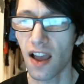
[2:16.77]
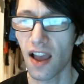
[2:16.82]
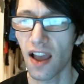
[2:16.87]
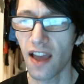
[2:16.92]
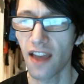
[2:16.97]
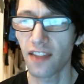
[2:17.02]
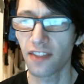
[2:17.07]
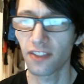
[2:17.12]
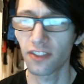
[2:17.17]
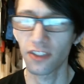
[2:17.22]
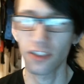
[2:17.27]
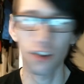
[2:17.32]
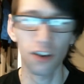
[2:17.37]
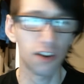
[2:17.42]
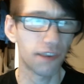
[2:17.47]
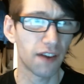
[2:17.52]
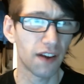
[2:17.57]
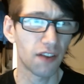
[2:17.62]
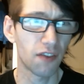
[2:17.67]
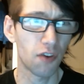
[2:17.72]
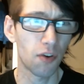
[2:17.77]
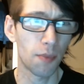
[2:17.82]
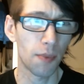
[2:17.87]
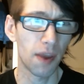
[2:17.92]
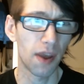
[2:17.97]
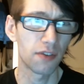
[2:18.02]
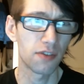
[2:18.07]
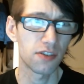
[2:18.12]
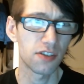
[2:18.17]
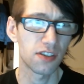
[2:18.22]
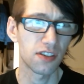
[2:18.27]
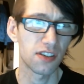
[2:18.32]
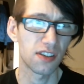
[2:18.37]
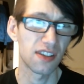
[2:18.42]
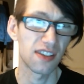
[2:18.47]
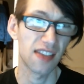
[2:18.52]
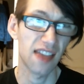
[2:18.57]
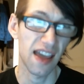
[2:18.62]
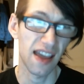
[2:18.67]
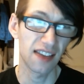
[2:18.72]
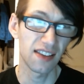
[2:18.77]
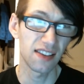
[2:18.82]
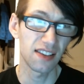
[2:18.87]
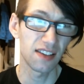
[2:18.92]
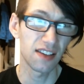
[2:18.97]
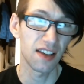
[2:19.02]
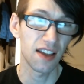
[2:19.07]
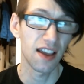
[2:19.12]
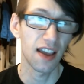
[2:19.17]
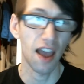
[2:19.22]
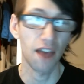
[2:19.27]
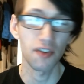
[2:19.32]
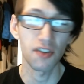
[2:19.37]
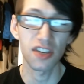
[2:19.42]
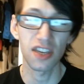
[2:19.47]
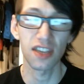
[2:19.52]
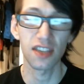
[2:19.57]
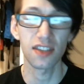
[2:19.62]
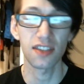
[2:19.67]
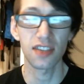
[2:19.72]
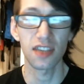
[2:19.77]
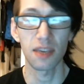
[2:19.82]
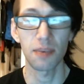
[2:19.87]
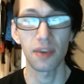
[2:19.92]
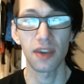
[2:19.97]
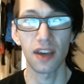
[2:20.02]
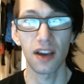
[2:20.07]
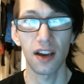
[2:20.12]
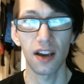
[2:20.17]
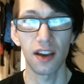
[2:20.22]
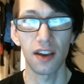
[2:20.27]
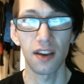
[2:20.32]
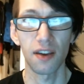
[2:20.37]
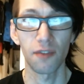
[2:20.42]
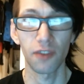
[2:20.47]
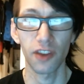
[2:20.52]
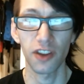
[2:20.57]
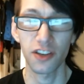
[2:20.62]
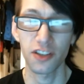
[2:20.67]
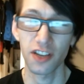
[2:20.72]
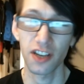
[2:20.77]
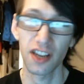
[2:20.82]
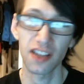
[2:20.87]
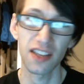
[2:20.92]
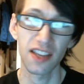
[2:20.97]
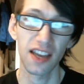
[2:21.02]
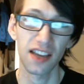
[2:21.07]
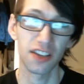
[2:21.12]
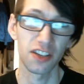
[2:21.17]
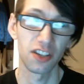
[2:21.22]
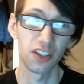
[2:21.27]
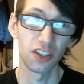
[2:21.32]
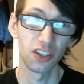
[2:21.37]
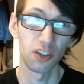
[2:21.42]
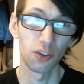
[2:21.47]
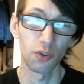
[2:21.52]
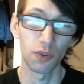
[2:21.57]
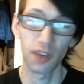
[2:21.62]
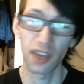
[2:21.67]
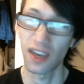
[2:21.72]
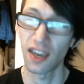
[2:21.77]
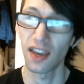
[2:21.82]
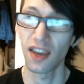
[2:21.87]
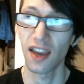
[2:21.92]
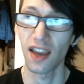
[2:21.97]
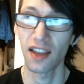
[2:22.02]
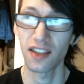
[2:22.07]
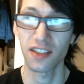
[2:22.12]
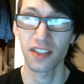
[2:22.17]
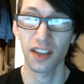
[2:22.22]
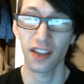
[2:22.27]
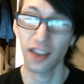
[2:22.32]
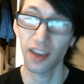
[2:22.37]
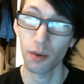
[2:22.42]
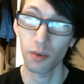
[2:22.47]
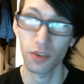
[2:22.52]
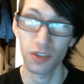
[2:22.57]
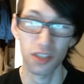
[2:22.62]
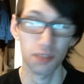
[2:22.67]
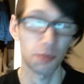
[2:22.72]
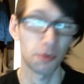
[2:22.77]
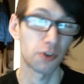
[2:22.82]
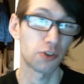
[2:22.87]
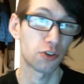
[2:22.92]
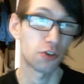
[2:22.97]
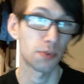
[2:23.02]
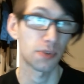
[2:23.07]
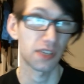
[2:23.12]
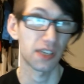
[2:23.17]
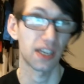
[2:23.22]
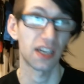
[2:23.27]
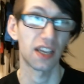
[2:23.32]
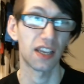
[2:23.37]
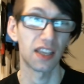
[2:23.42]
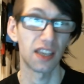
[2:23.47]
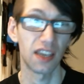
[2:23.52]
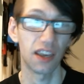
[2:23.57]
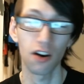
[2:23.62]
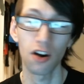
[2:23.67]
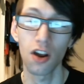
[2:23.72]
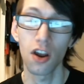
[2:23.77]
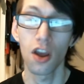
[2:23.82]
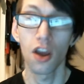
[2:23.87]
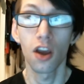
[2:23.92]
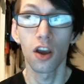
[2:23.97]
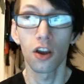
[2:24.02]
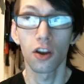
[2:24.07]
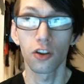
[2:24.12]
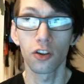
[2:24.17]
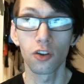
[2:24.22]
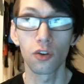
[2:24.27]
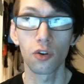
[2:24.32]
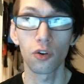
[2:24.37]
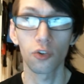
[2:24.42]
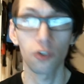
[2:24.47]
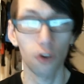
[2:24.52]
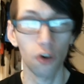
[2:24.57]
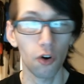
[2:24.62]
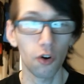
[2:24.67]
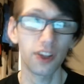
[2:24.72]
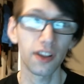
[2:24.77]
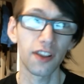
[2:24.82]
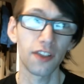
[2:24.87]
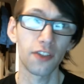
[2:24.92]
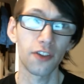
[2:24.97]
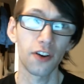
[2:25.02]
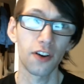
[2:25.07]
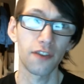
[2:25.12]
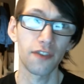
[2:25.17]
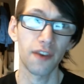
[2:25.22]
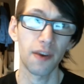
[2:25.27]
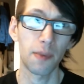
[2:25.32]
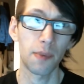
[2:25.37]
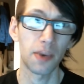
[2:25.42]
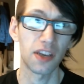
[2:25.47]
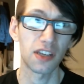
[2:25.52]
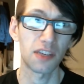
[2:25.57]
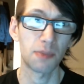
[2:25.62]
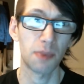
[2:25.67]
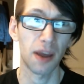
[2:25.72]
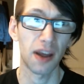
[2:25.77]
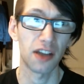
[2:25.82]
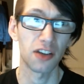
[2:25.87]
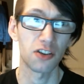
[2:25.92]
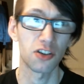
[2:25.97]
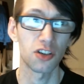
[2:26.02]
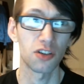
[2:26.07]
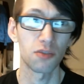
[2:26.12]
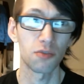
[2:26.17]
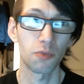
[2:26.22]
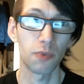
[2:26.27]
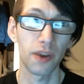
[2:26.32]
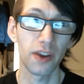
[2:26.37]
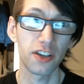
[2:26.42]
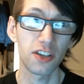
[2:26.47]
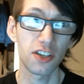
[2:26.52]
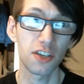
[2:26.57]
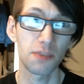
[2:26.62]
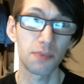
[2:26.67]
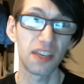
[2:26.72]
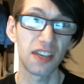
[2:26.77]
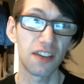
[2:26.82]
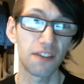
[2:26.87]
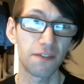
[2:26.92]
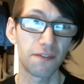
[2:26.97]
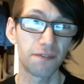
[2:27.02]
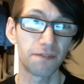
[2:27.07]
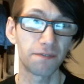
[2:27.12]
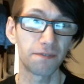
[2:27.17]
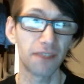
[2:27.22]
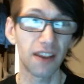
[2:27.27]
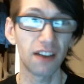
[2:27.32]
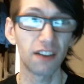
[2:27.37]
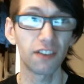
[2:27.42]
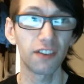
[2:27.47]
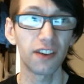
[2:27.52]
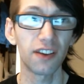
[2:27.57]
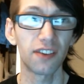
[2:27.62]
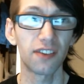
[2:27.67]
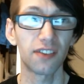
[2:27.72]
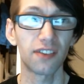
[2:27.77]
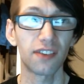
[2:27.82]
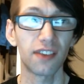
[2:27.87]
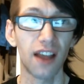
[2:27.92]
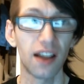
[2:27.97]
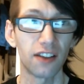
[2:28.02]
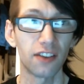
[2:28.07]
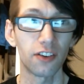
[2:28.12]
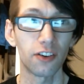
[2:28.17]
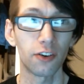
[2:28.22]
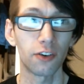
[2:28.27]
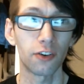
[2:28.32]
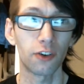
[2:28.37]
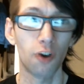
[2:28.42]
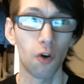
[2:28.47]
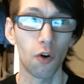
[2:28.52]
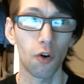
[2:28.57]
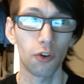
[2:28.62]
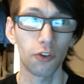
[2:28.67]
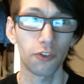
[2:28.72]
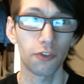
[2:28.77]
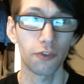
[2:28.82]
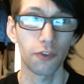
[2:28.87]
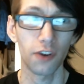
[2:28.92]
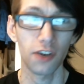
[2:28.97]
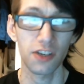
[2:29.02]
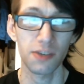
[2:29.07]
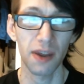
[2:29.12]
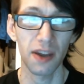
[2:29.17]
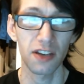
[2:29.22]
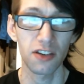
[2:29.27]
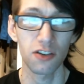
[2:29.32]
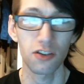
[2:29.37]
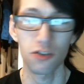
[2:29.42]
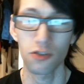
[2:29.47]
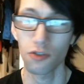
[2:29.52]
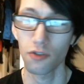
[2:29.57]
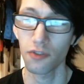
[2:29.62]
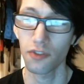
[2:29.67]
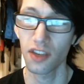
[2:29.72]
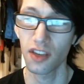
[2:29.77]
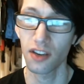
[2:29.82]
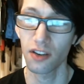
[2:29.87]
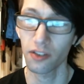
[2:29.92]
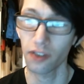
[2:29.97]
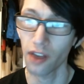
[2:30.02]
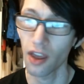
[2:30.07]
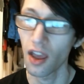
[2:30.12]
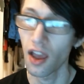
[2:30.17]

at £35 then, if you take the CPI inflation index in the UK into account, which is about 2% a year, you're talking a £35 expansion, which has been the fairly standard cost for expansions over the years,